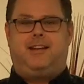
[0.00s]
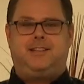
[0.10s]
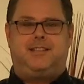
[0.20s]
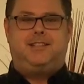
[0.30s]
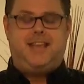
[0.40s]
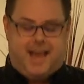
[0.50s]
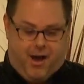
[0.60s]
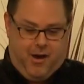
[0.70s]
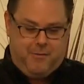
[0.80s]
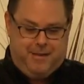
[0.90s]
This is neat.
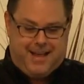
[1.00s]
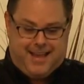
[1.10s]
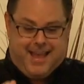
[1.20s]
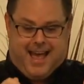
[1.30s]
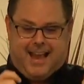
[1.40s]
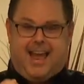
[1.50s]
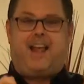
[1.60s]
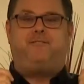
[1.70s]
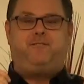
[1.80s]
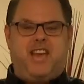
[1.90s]
Oh my, I got
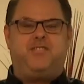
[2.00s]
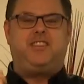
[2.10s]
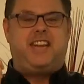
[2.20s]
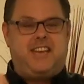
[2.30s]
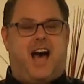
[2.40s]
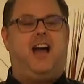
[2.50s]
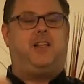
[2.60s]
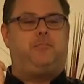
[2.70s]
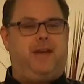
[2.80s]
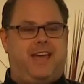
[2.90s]
a
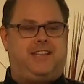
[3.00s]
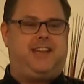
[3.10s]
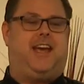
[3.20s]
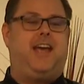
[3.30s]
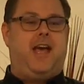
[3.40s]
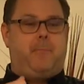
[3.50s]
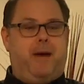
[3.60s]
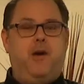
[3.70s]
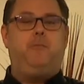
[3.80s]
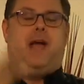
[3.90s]
$50 paycheck. Boom.